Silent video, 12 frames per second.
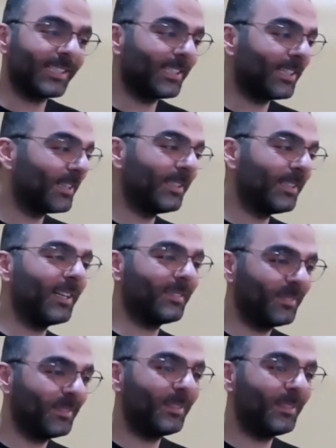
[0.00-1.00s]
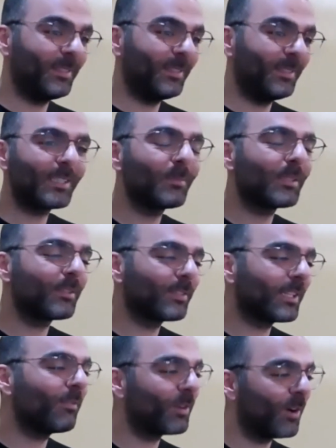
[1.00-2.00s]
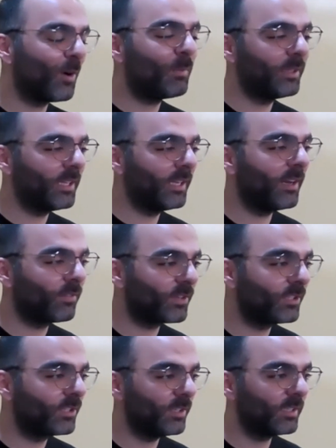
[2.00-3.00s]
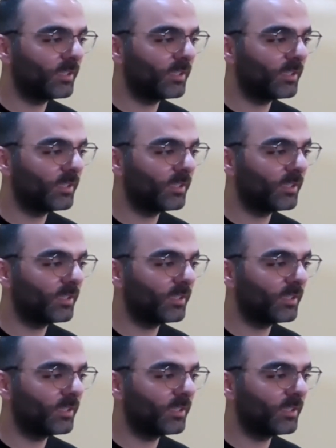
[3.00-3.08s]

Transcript: yes, yeah, these are some of the stuff we're hoping to get for